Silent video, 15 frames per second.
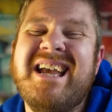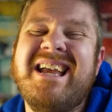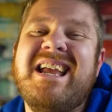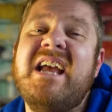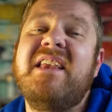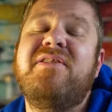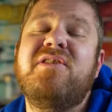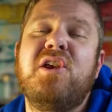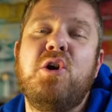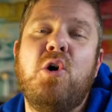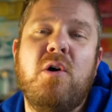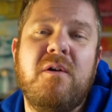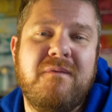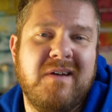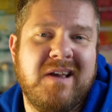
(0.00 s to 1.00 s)
hit the
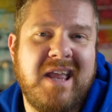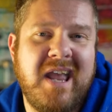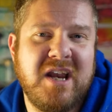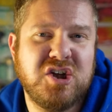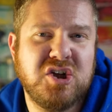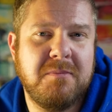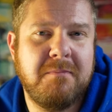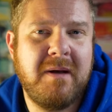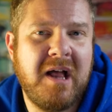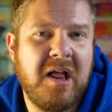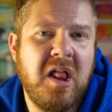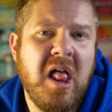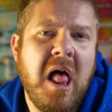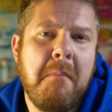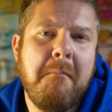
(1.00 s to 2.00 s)
notification
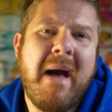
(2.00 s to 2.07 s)
bell.